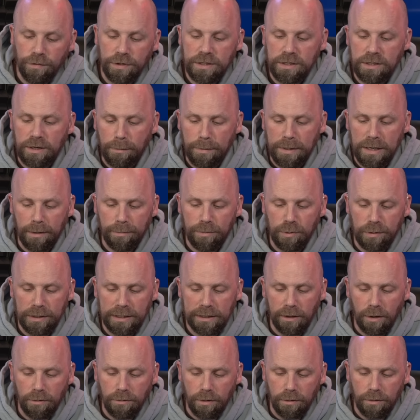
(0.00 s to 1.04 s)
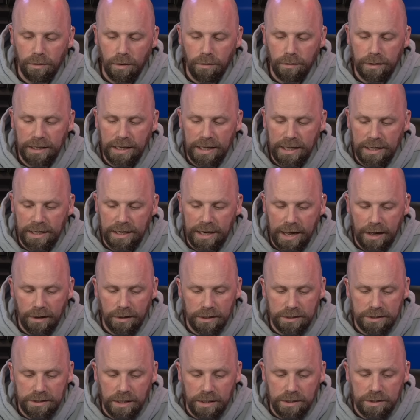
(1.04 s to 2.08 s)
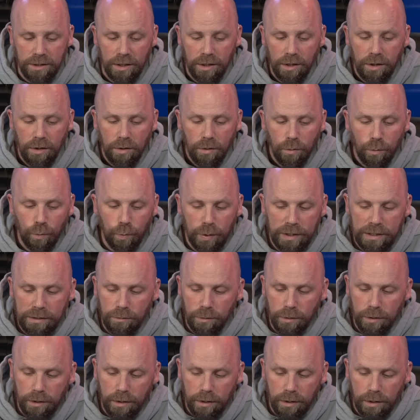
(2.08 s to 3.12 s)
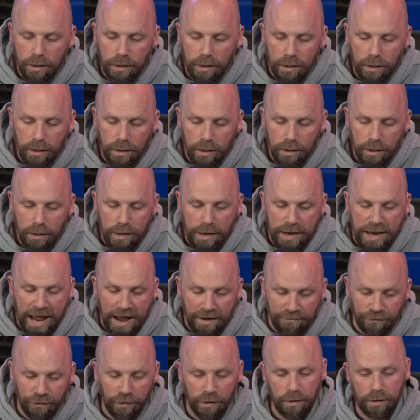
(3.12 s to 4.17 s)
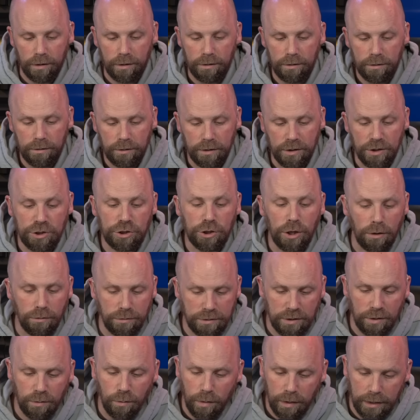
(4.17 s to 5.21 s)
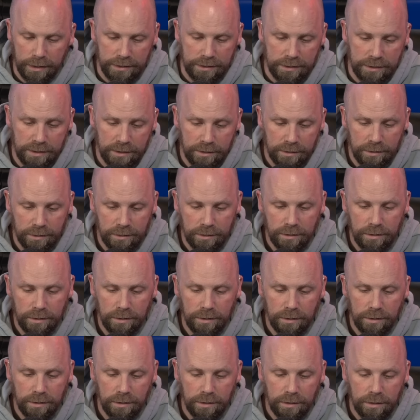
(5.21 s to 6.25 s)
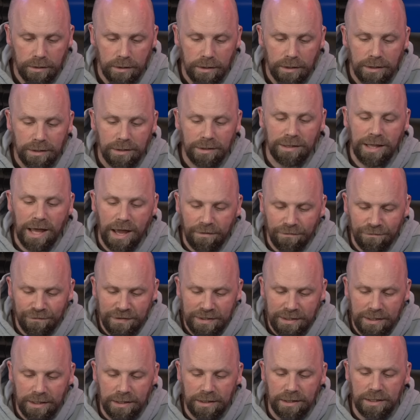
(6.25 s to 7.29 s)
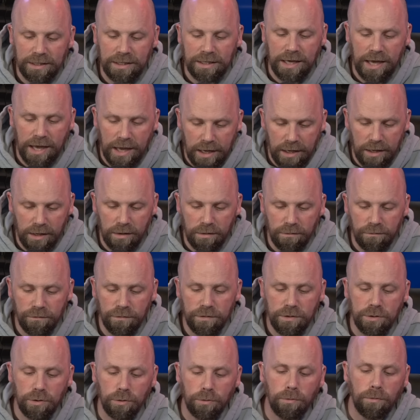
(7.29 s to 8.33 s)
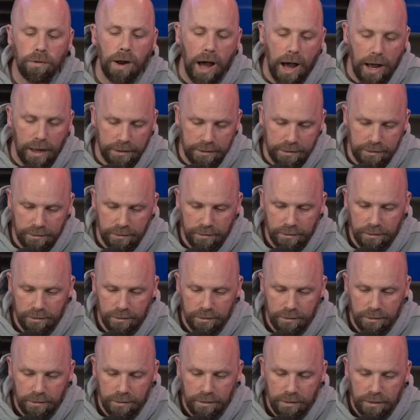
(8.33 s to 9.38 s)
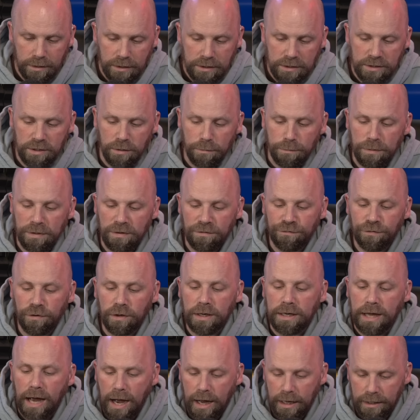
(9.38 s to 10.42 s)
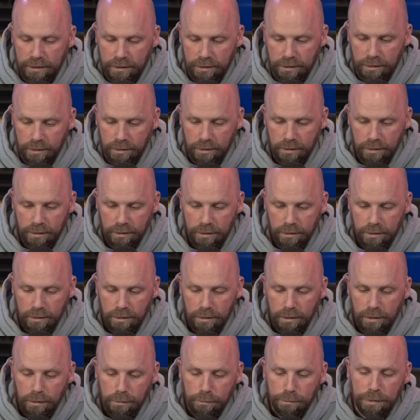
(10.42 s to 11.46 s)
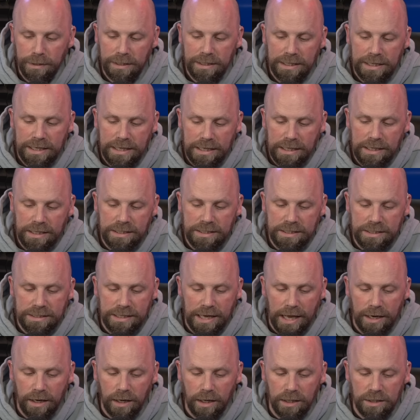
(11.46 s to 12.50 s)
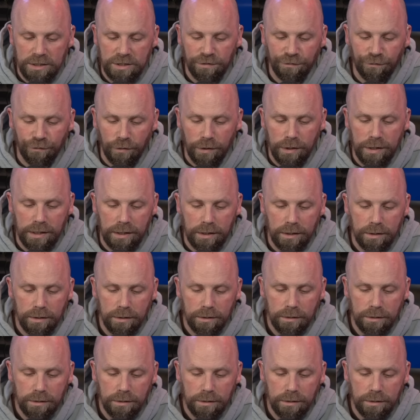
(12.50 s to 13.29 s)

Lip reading: the WWE logo going in and out, it says, we were never the chosen ones. Left in the cave to rot, to be forgotten. But he set us free.